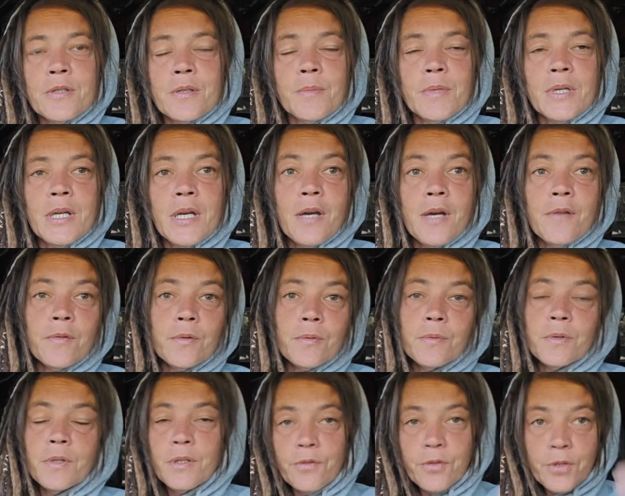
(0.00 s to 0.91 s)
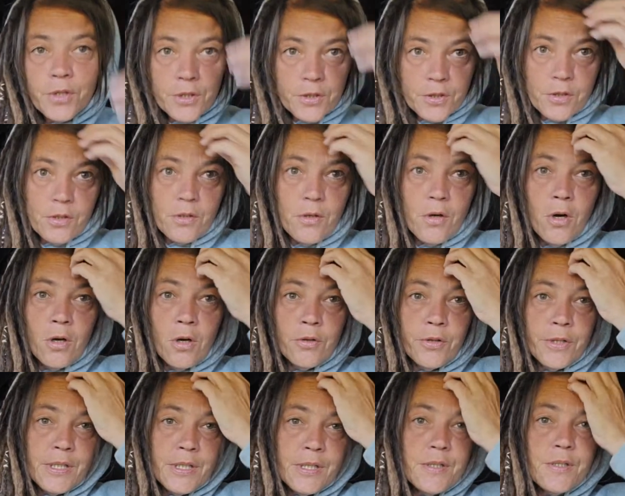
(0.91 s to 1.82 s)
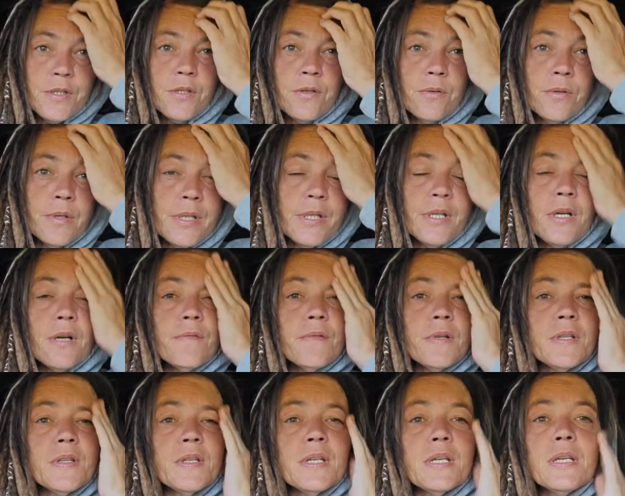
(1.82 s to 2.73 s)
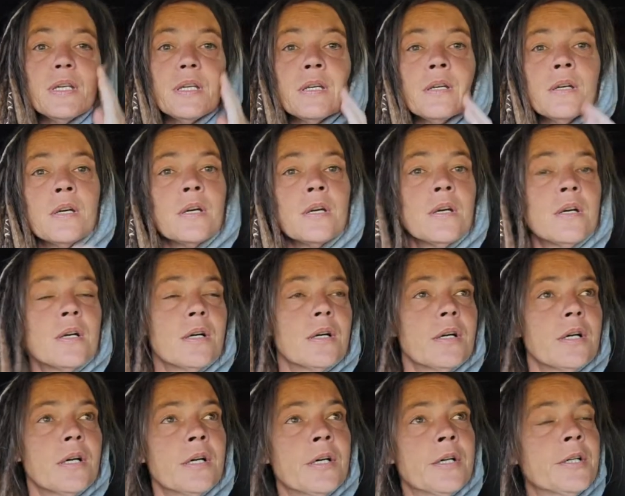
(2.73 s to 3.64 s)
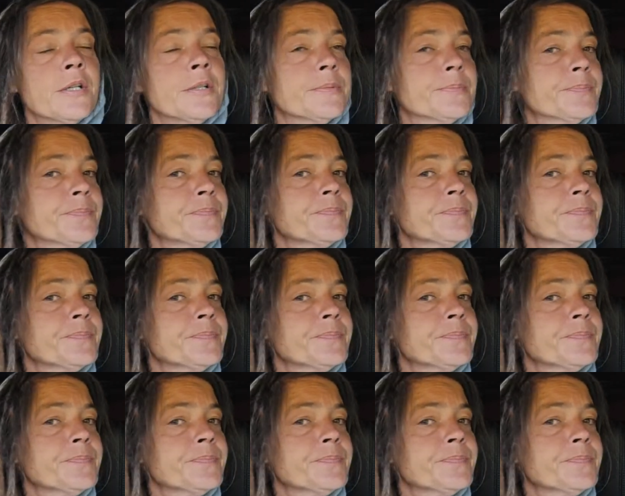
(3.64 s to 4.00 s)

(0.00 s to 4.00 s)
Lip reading: I mean, I haven't really looked all into it and everything. But